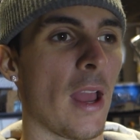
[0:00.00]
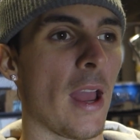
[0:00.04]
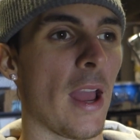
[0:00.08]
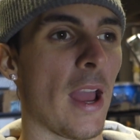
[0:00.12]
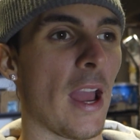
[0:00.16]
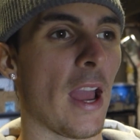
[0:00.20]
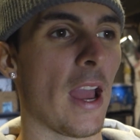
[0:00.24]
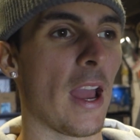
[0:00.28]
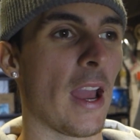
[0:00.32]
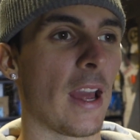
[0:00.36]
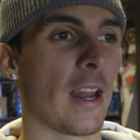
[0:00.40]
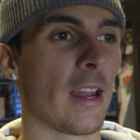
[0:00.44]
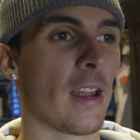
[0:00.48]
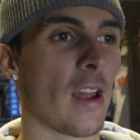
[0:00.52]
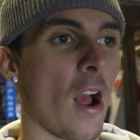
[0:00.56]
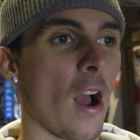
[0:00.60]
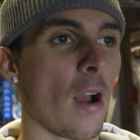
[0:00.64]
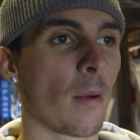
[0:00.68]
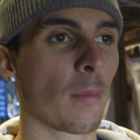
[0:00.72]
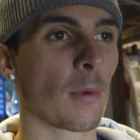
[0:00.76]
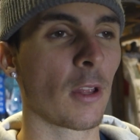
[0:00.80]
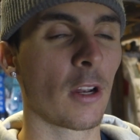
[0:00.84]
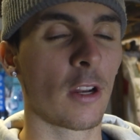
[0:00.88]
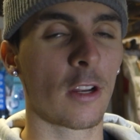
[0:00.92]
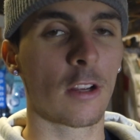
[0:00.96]
and now
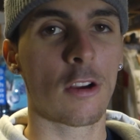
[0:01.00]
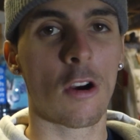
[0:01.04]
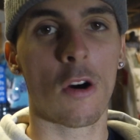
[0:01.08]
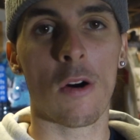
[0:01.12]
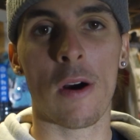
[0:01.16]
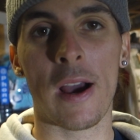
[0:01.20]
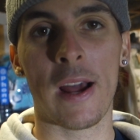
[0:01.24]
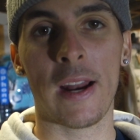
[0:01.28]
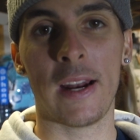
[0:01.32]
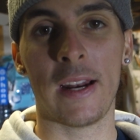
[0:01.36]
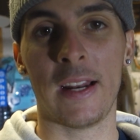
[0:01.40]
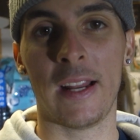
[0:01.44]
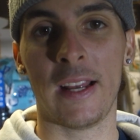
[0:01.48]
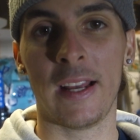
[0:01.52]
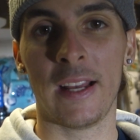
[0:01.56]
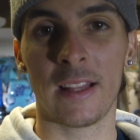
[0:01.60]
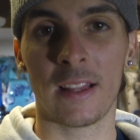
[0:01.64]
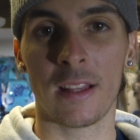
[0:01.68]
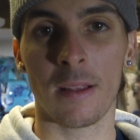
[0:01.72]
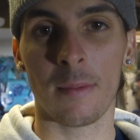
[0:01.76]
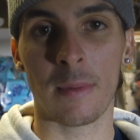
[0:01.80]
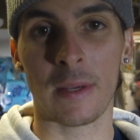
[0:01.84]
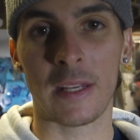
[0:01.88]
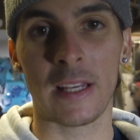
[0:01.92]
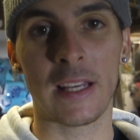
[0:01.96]
I'm going to go ahead and hit
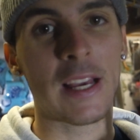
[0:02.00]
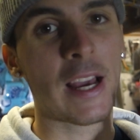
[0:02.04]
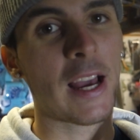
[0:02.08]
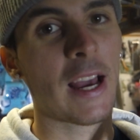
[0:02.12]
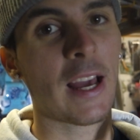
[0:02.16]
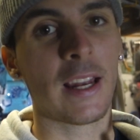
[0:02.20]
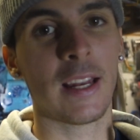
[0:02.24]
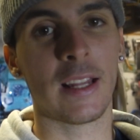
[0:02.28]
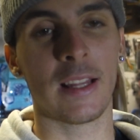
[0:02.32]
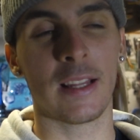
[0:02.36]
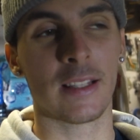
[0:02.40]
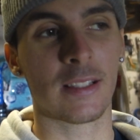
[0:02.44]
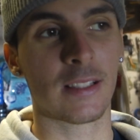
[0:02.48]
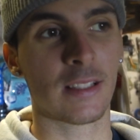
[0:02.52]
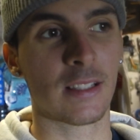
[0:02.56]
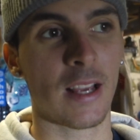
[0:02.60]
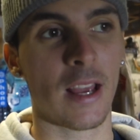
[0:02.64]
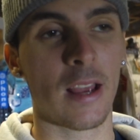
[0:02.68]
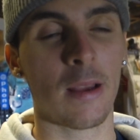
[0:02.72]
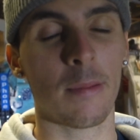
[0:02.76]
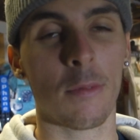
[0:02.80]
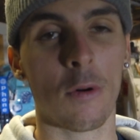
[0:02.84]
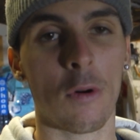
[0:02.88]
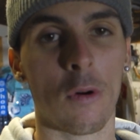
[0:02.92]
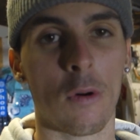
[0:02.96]
them again in the
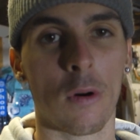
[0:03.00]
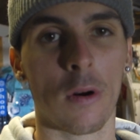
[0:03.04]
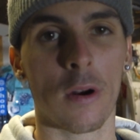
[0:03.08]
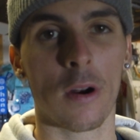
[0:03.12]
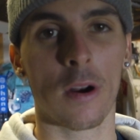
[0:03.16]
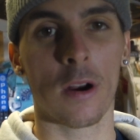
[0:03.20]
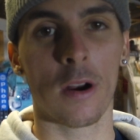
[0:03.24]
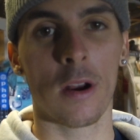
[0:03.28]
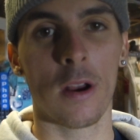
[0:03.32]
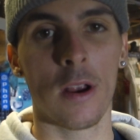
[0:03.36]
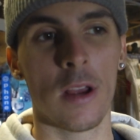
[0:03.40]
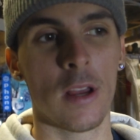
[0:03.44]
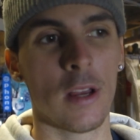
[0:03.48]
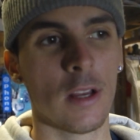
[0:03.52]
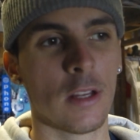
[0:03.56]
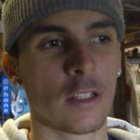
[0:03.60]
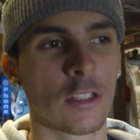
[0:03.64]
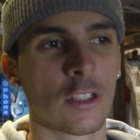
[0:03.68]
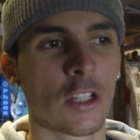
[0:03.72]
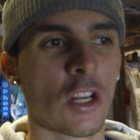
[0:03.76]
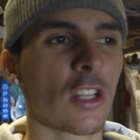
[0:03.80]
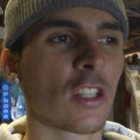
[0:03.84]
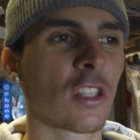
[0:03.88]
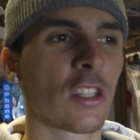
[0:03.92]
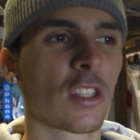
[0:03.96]
same order
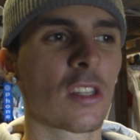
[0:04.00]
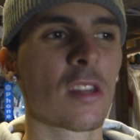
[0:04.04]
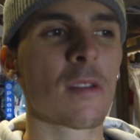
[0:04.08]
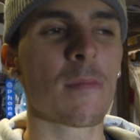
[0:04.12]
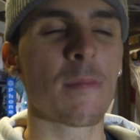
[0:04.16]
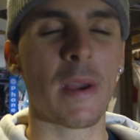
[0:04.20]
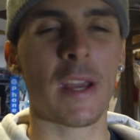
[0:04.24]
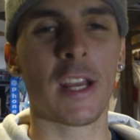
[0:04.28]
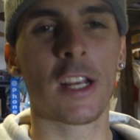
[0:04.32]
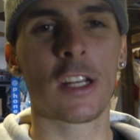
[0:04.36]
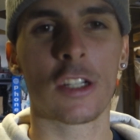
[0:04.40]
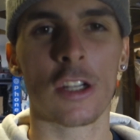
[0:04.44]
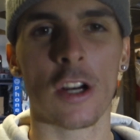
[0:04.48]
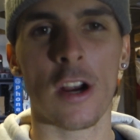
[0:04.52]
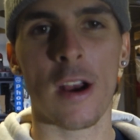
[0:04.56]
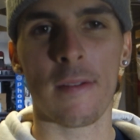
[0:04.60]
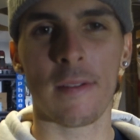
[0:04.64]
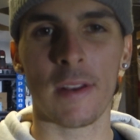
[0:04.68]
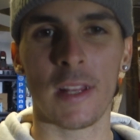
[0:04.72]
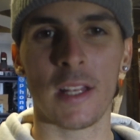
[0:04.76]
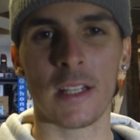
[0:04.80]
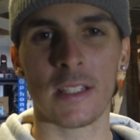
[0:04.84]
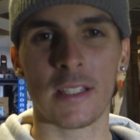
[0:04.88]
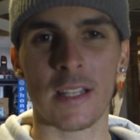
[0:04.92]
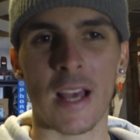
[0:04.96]
just to make sure
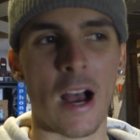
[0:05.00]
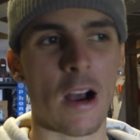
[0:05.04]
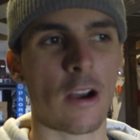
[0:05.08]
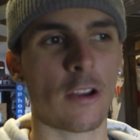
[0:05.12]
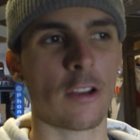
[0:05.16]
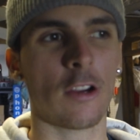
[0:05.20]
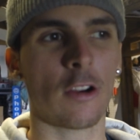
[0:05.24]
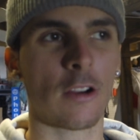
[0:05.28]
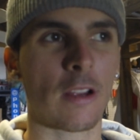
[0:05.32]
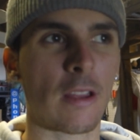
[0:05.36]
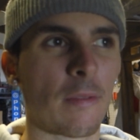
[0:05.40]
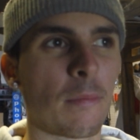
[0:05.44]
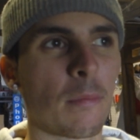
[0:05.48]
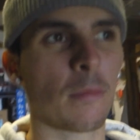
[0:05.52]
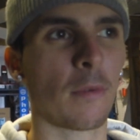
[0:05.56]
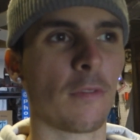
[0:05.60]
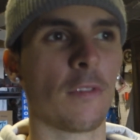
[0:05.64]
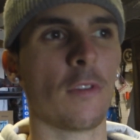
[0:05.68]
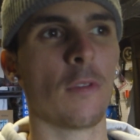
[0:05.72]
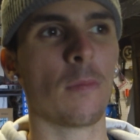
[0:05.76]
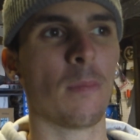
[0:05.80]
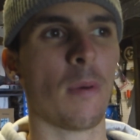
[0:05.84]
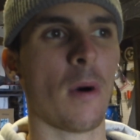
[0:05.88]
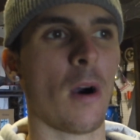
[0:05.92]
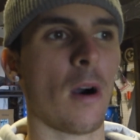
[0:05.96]
everything's out, you know, give them a
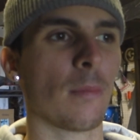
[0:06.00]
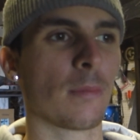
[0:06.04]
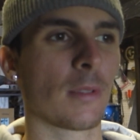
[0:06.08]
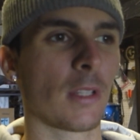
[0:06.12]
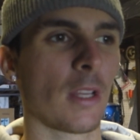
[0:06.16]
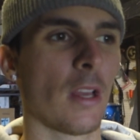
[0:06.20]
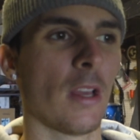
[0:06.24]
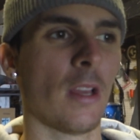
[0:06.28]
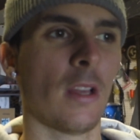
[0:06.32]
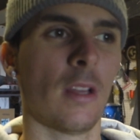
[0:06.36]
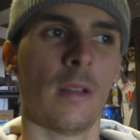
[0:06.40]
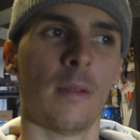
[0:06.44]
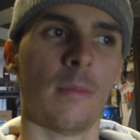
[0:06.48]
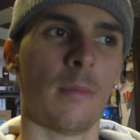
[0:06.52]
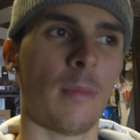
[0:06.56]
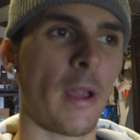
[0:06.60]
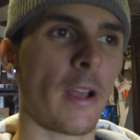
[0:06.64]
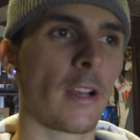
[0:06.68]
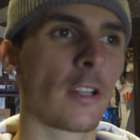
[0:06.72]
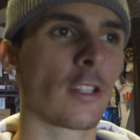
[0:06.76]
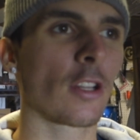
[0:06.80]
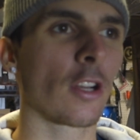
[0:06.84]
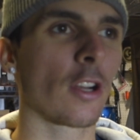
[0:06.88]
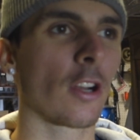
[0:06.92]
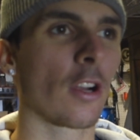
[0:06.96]
few pumps,
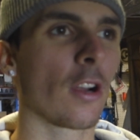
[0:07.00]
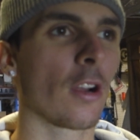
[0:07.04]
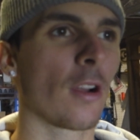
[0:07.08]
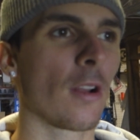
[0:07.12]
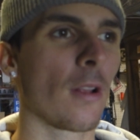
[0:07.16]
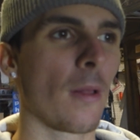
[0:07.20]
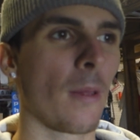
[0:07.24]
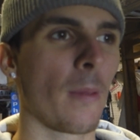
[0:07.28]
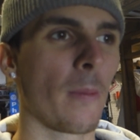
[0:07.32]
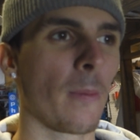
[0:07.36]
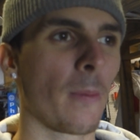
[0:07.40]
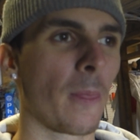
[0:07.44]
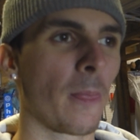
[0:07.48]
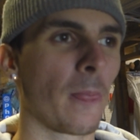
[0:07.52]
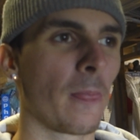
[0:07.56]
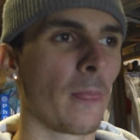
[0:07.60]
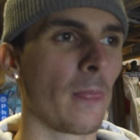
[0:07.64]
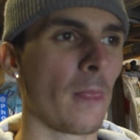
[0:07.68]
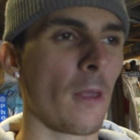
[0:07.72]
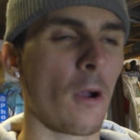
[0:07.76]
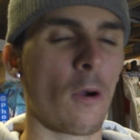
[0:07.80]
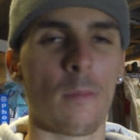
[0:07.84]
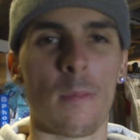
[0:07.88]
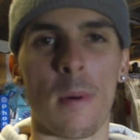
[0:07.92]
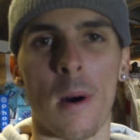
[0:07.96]
make sure
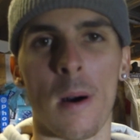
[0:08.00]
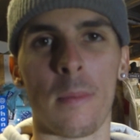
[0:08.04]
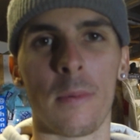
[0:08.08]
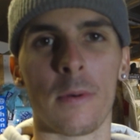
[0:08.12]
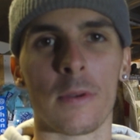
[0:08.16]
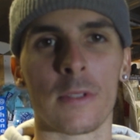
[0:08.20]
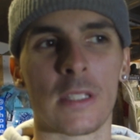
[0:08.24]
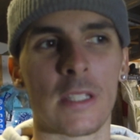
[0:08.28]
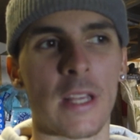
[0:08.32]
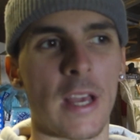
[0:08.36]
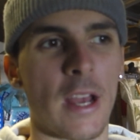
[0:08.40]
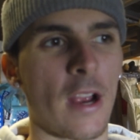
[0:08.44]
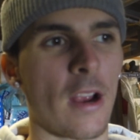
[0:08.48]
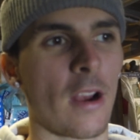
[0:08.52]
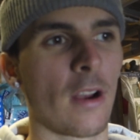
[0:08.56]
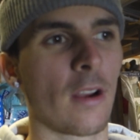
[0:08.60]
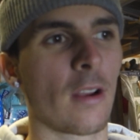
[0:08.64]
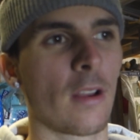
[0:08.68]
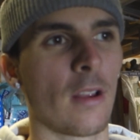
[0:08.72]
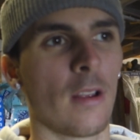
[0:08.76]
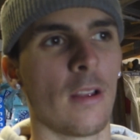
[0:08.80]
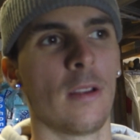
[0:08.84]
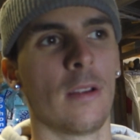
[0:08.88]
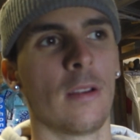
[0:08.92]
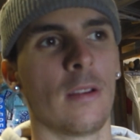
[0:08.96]
no bubbles there,
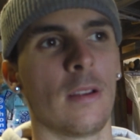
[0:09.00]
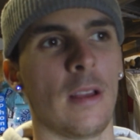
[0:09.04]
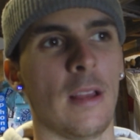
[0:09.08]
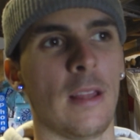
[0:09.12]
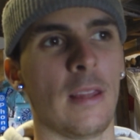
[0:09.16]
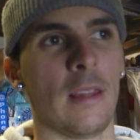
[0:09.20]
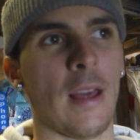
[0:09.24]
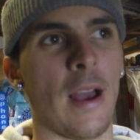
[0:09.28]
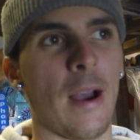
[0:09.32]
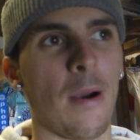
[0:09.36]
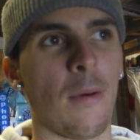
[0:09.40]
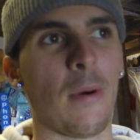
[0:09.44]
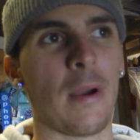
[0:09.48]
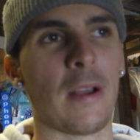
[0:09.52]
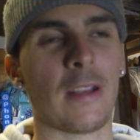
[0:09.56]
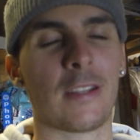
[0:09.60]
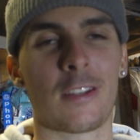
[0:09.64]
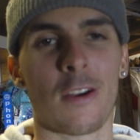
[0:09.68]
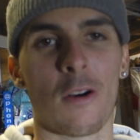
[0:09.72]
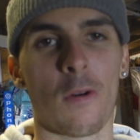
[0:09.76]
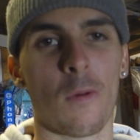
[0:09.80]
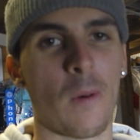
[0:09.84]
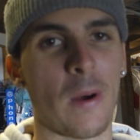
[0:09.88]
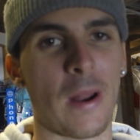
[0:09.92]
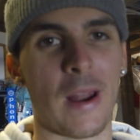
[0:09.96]
and that way
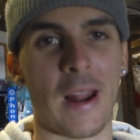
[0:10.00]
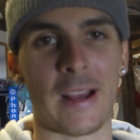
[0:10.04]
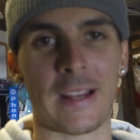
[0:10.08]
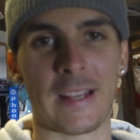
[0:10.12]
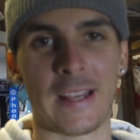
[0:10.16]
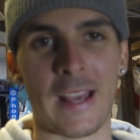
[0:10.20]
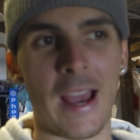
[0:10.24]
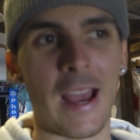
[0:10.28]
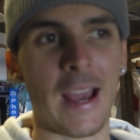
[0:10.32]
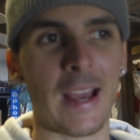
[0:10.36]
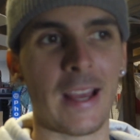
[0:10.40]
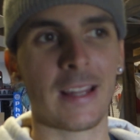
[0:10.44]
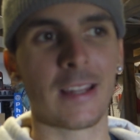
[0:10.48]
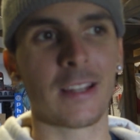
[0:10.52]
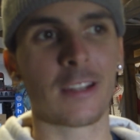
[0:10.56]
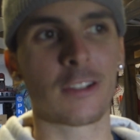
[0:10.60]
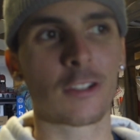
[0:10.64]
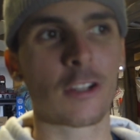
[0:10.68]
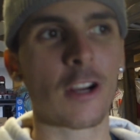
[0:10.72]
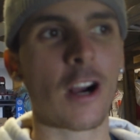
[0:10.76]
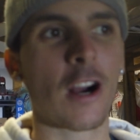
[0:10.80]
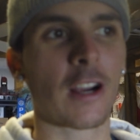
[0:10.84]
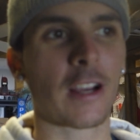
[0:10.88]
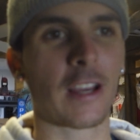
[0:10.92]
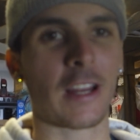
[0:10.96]
so when I get in the
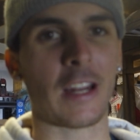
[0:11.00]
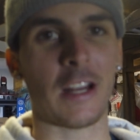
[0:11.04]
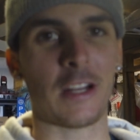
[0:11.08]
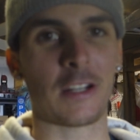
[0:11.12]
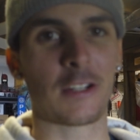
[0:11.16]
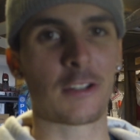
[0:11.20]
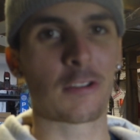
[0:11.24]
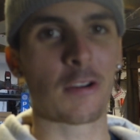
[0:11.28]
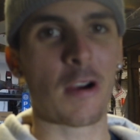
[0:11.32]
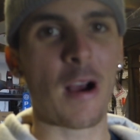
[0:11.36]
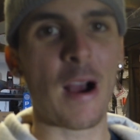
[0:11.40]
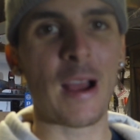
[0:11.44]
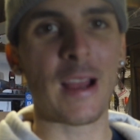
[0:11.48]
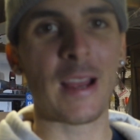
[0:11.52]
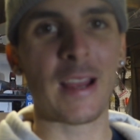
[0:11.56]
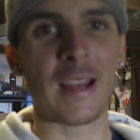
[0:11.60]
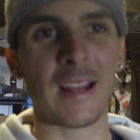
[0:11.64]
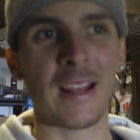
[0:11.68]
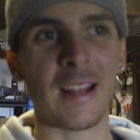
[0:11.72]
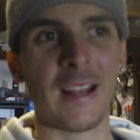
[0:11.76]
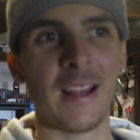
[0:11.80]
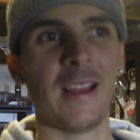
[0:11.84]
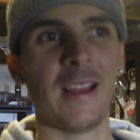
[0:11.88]
truck and I try it,